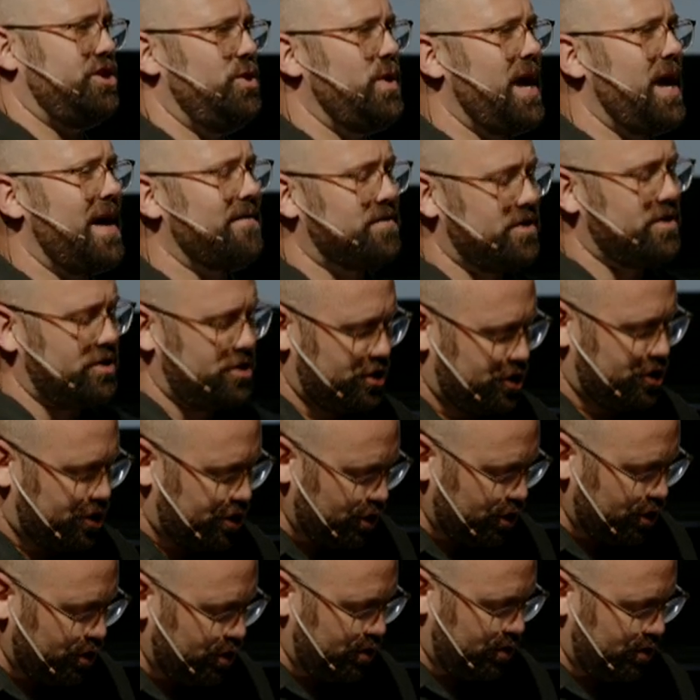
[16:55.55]
You have to
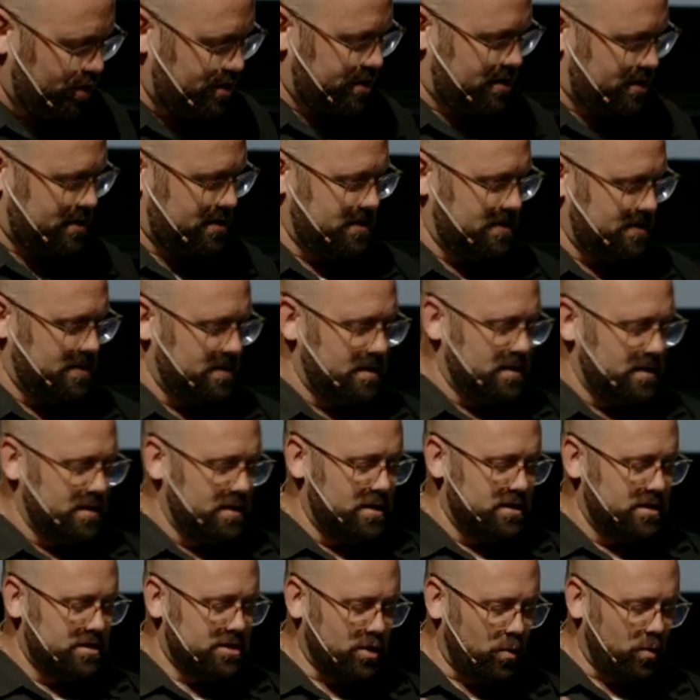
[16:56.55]
choose
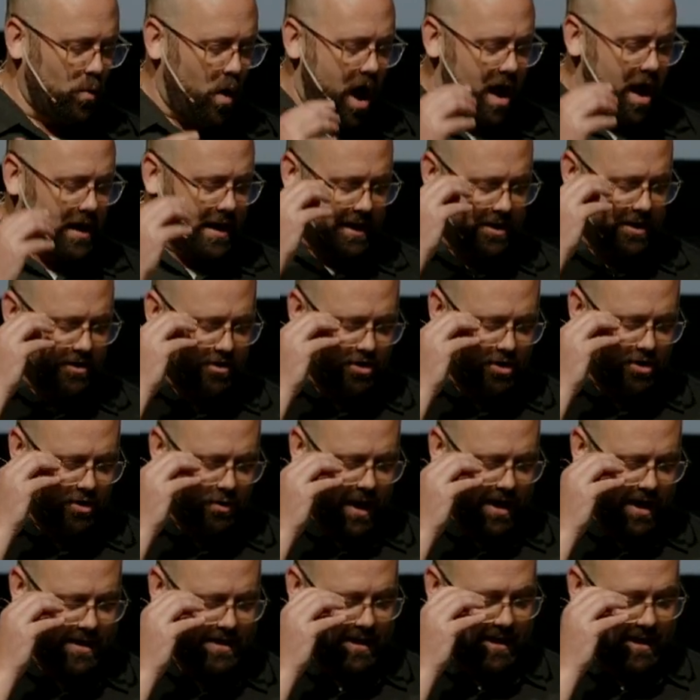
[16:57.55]
to walk in your new
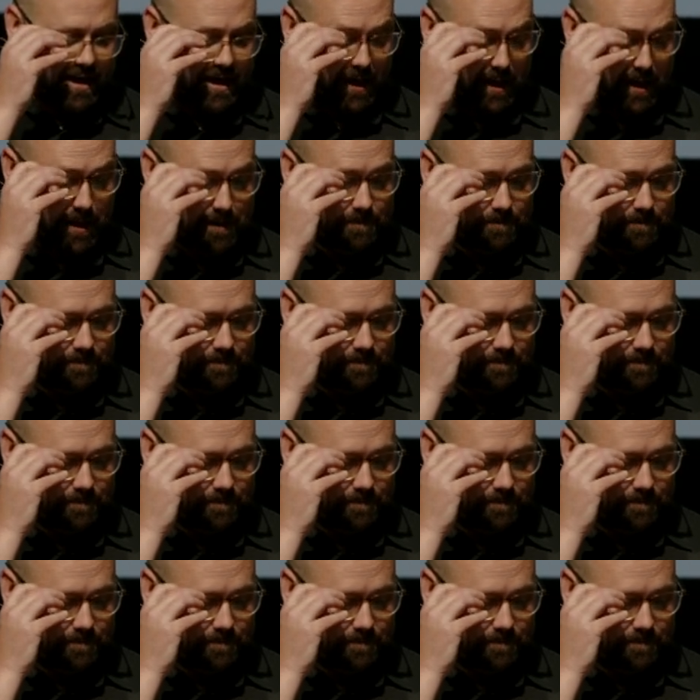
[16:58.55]
identity.